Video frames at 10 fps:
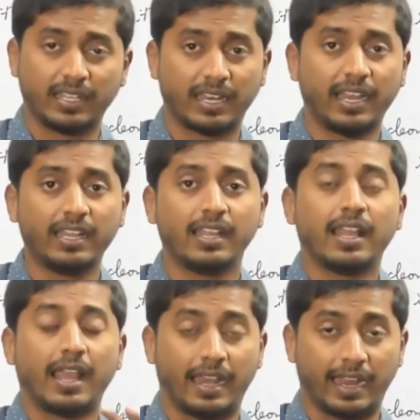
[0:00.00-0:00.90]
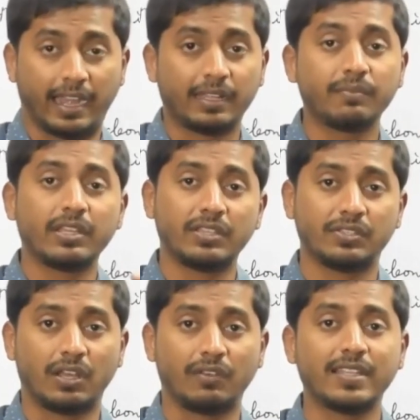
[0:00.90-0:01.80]
right, an atom is
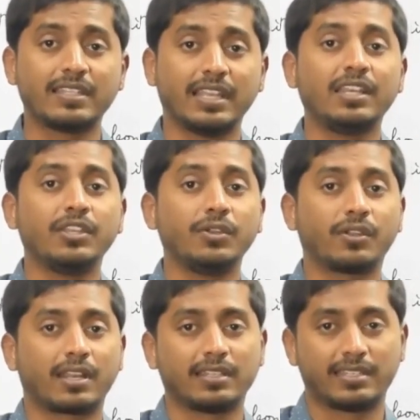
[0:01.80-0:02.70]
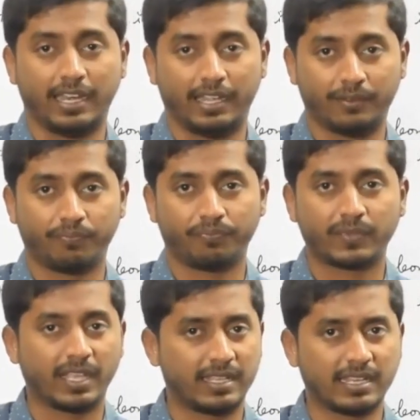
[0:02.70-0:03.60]
always in neutral state.
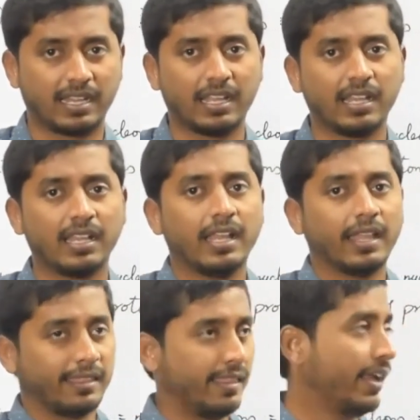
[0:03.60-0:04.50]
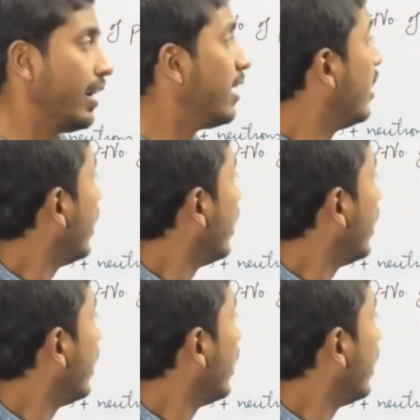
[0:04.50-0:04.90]
Is it clear? Then